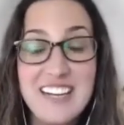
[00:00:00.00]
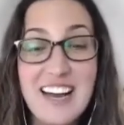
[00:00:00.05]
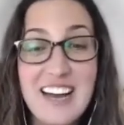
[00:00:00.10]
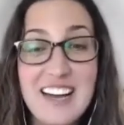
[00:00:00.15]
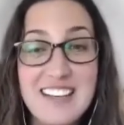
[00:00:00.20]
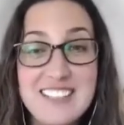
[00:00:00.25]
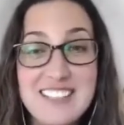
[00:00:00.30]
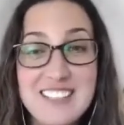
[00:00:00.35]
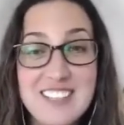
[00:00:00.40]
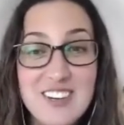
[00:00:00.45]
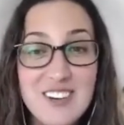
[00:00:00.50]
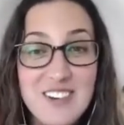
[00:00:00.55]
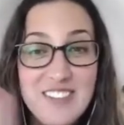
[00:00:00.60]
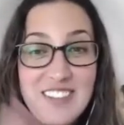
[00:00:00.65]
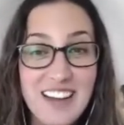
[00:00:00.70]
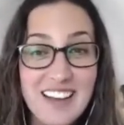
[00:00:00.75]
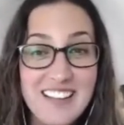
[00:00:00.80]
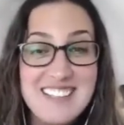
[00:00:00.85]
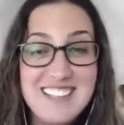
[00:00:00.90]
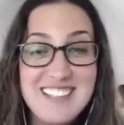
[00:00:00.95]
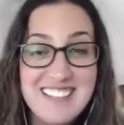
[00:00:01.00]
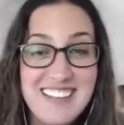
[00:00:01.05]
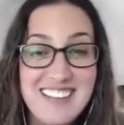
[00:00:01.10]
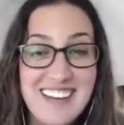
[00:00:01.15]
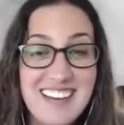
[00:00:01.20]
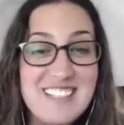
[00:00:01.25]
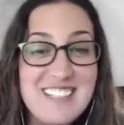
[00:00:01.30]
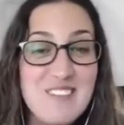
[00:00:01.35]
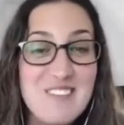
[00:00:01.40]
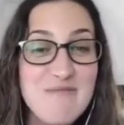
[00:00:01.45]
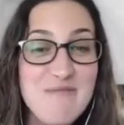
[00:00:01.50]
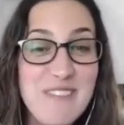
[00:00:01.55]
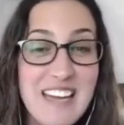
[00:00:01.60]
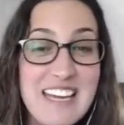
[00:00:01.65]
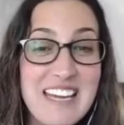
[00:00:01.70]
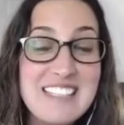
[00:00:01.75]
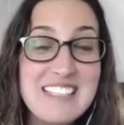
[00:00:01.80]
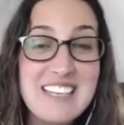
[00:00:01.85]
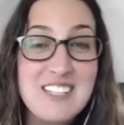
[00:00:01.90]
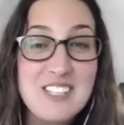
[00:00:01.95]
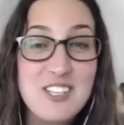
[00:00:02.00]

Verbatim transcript: Yeah. So that's, that's amazing.